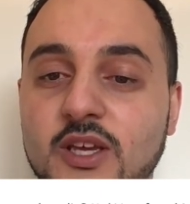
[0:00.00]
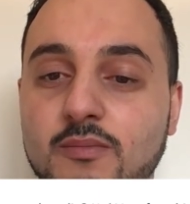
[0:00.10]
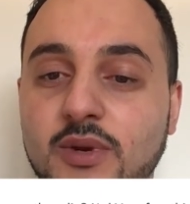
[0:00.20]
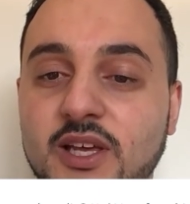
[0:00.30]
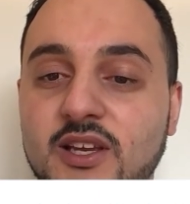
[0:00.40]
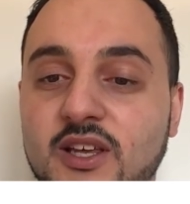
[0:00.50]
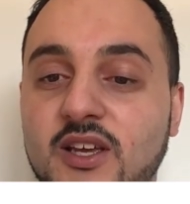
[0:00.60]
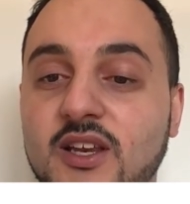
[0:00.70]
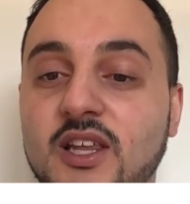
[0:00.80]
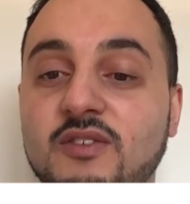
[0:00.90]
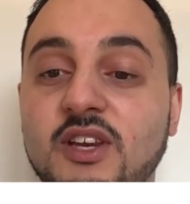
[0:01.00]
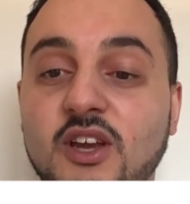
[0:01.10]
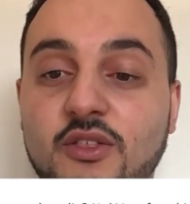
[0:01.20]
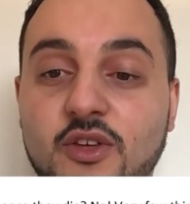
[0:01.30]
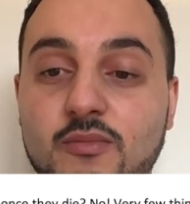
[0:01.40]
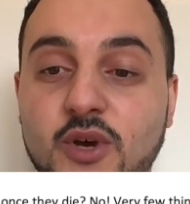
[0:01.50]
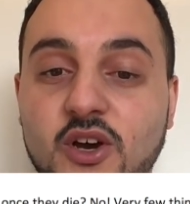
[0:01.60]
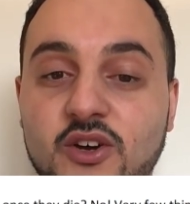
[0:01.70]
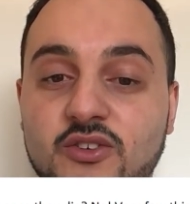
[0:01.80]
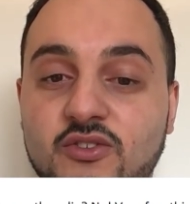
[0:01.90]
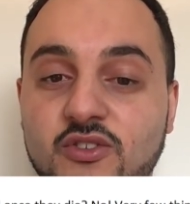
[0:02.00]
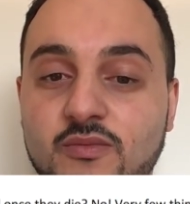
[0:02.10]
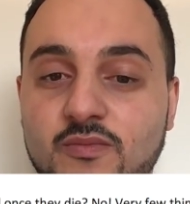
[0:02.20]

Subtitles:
completely, leaving nothing behind.